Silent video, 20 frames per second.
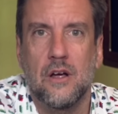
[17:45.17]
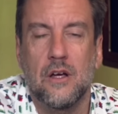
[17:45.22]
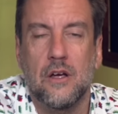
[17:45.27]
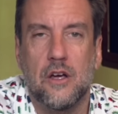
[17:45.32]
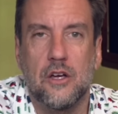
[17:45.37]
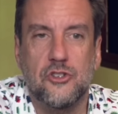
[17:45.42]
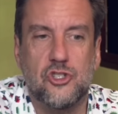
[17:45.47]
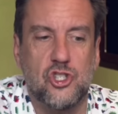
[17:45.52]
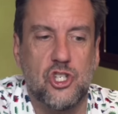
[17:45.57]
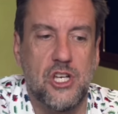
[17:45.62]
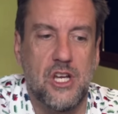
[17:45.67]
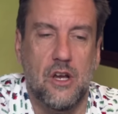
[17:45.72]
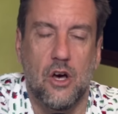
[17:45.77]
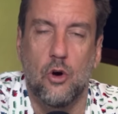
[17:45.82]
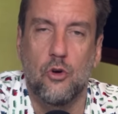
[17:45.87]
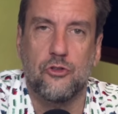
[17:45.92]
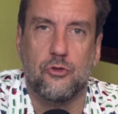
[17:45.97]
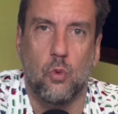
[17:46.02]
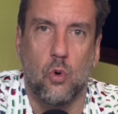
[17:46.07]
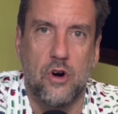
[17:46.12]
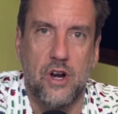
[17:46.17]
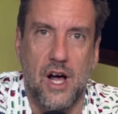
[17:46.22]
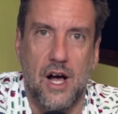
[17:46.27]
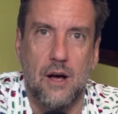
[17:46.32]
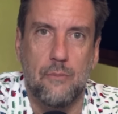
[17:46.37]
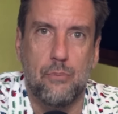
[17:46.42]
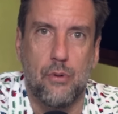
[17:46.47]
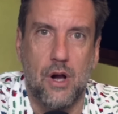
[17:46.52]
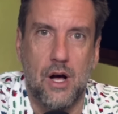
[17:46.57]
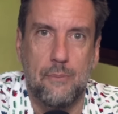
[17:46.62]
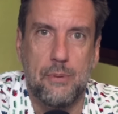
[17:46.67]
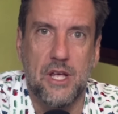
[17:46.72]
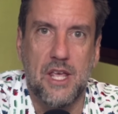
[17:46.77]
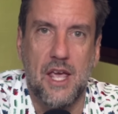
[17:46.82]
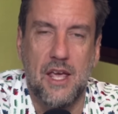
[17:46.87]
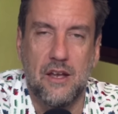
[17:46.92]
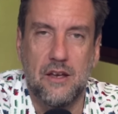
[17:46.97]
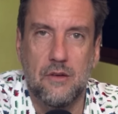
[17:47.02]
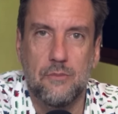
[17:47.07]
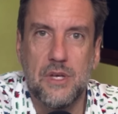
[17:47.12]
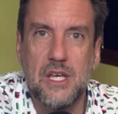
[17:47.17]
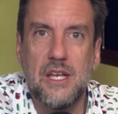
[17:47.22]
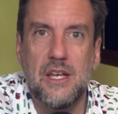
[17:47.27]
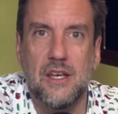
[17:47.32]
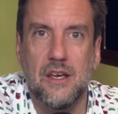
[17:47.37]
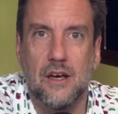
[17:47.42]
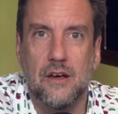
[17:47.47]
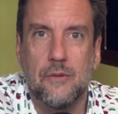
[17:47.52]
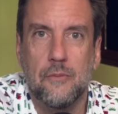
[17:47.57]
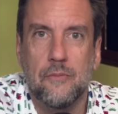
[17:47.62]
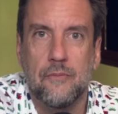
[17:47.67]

Because she knows we're not propaganda media.